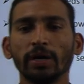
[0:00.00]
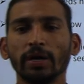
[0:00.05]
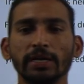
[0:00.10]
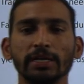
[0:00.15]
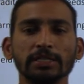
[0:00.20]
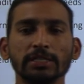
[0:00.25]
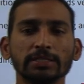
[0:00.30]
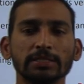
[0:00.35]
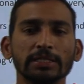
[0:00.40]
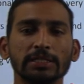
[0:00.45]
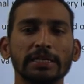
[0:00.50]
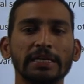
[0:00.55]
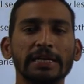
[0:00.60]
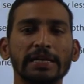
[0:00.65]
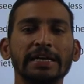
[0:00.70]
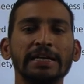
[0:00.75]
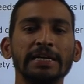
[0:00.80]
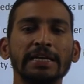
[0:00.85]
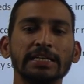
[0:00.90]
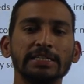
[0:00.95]
world is
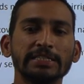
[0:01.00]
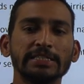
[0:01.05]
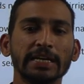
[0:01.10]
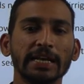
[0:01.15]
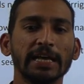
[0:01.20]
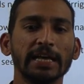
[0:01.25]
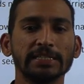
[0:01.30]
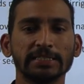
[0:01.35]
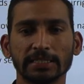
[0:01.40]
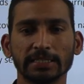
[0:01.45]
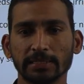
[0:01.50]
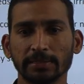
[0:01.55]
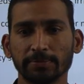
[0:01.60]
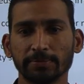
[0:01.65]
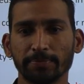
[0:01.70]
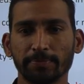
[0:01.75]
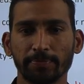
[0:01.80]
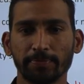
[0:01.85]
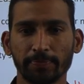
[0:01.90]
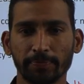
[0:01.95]
industrializing.
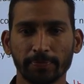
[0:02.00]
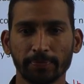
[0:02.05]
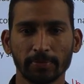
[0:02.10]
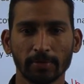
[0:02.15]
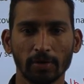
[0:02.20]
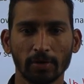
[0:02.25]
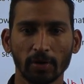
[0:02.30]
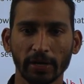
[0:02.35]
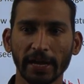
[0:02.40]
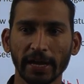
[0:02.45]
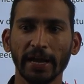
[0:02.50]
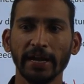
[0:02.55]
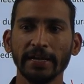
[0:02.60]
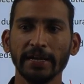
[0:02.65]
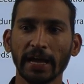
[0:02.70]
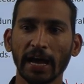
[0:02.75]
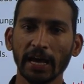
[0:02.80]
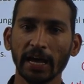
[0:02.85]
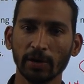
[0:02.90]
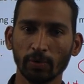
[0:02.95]
Okay,
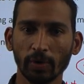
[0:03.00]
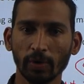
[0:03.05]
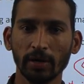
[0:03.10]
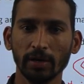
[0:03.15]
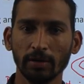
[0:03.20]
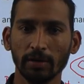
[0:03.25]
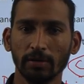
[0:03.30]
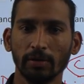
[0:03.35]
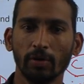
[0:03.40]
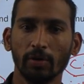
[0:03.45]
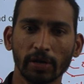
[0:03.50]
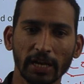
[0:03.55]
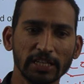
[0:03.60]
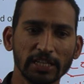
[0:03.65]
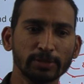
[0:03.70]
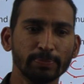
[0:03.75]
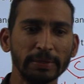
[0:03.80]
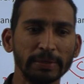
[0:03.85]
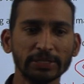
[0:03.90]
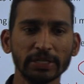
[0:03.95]
entire world,
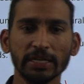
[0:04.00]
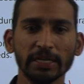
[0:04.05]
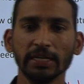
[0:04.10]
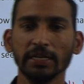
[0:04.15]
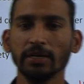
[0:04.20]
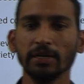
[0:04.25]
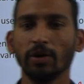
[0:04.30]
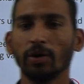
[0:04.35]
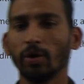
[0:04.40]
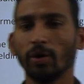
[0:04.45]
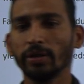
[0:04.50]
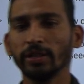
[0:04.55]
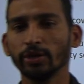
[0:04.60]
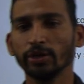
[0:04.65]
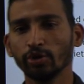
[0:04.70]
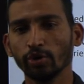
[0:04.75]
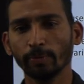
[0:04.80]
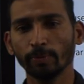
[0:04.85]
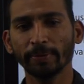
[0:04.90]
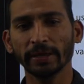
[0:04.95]
okay, especially all
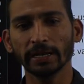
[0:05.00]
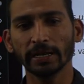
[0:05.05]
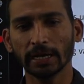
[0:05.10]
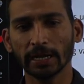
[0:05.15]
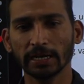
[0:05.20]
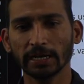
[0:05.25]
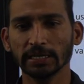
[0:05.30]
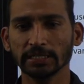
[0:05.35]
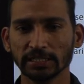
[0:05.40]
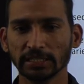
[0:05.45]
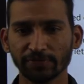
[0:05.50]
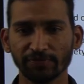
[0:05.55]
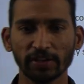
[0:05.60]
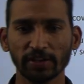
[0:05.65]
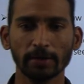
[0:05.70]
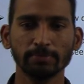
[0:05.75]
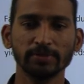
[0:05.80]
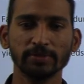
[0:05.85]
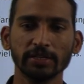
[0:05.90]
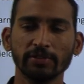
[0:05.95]
the European countries, if
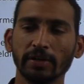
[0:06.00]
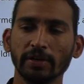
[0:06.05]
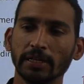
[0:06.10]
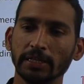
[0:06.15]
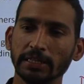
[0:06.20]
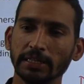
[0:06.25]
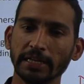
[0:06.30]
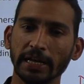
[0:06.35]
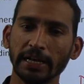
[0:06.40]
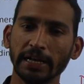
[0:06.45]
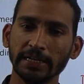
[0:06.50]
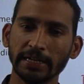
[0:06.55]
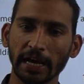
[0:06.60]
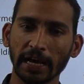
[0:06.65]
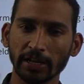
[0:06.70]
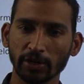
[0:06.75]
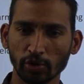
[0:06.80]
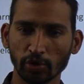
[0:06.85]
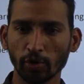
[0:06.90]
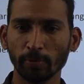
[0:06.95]
you observe the
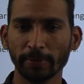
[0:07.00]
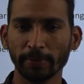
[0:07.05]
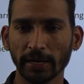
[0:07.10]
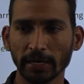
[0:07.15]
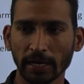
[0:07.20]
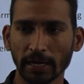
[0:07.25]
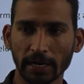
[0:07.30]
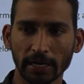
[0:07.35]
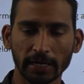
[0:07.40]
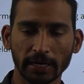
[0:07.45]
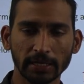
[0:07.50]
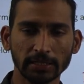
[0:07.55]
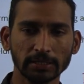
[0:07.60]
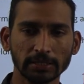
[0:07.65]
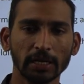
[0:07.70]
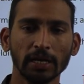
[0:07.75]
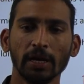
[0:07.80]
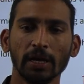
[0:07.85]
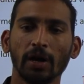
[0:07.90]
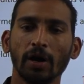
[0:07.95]
entire European
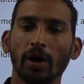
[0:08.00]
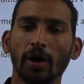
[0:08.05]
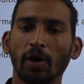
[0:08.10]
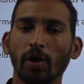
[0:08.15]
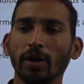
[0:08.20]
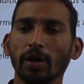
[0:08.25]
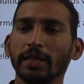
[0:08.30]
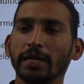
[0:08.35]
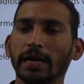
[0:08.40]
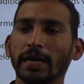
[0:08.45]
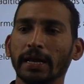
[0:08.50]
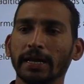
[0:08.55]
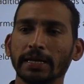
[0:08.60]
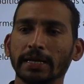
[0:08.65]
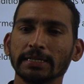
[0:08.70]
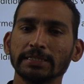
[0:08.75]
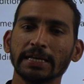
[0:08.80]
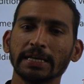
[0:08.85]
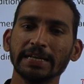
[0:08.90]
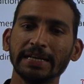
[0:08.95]
countries, all the
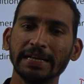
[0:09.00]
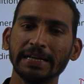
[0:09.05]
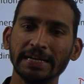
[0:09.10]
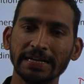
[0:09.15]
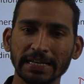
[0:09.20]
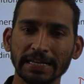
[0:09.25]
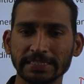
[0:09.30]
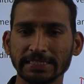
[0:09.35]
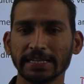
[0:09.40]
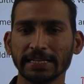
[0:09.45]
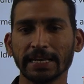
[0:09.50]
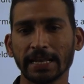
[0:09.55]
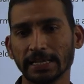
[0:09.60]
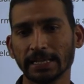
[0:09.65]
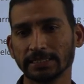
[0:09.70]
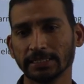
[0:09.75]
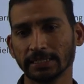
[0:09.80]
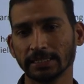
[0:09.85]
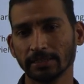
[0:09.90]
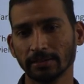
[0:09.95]
countries are
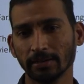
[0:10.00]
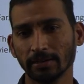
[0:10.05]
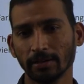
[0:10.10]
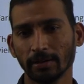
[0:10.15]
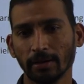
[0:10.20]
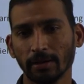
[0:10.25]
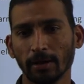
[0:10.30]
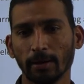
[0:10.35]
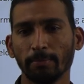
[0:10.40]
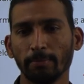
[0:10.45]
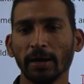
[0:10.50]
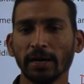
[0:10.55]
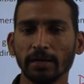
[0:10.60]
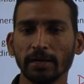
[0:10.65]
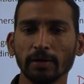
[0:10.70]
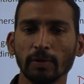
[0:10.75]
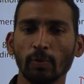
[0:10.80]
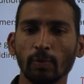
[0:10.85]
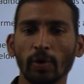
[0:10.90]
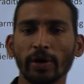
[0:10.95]
industrializing.
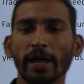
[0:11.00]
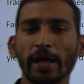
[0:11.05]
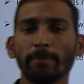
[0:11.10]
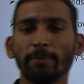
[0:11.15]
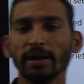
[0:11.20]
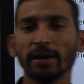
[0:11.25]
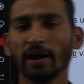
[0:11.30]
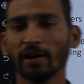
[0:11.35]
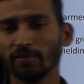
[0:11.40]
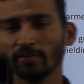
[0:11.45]
But what happened,